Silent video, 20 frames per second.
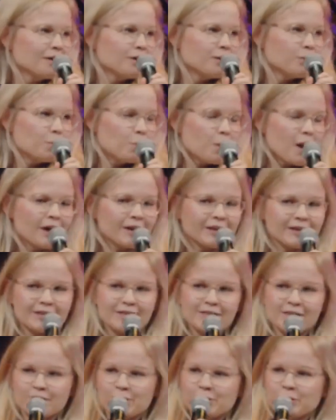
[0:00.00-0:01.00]
One
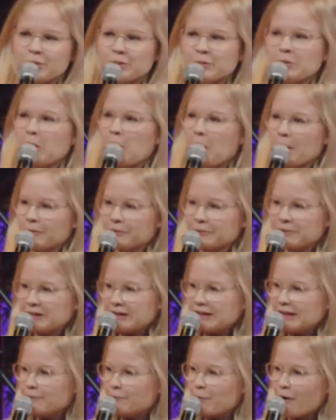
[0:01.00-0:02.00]
is to
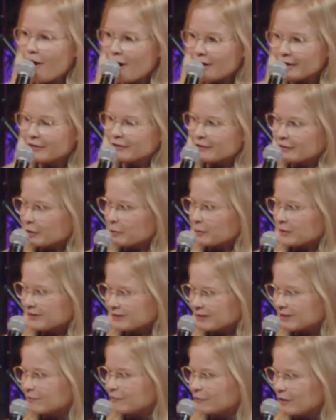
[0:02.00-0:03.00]
really partner with the
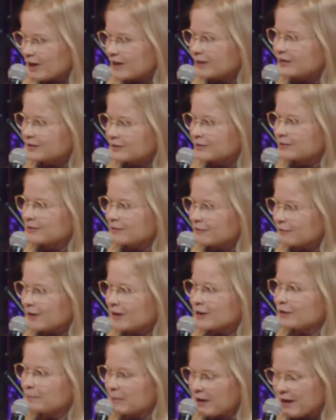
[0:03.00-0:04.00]
right
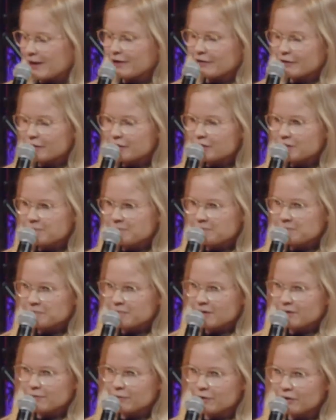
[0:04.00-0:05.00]
players.
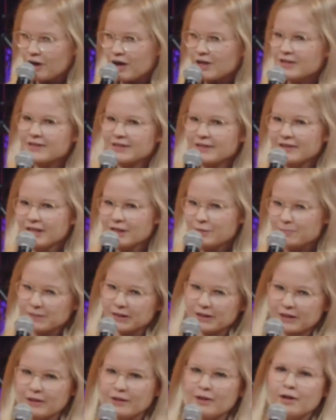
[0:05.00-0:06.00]
For us, it has
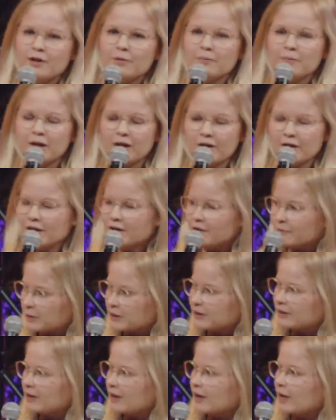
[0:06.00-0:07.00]
been playing with
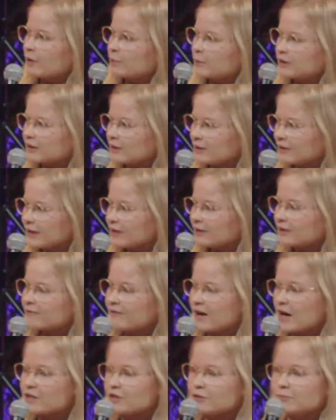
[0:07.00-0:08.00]
the leading
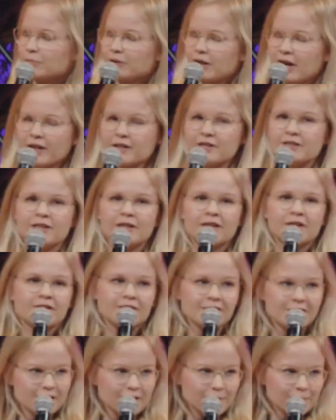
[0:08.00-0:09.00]
fashion brands
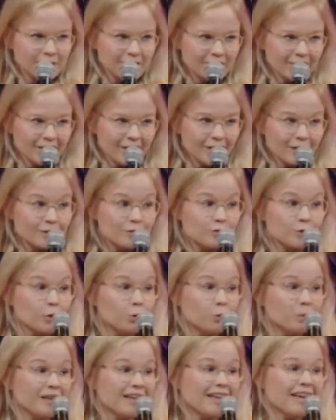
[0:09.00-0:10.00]
since the beginning, so
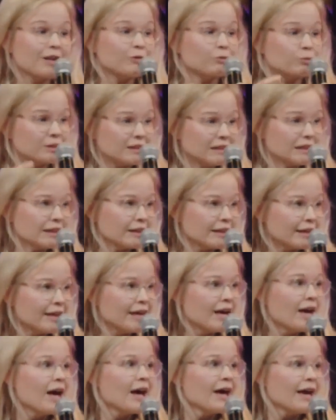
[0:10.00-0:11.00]
we can really
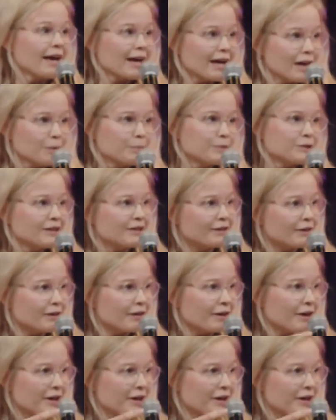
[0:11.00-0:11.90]
help their